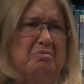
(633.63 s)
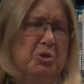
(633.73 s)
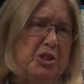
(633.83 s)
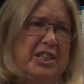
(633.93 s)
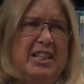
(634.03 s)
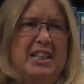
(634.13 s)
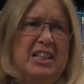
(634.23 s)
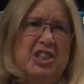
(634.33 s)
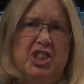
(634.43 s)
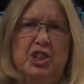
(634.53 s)

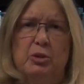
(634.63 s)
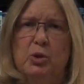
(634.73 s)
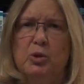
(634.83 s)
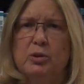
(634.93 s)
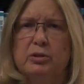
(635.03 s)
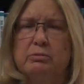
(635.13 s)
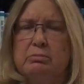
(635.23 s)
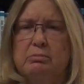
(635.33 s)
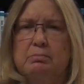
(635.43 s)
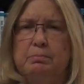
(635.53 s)
14-ish year old
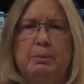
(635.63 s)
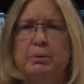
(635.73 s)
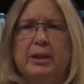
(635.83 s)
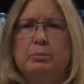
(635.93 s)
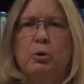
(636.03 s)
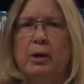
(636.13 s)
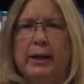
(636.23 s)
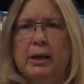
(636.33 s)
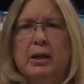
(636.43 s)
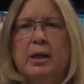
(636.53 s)
pimply boy.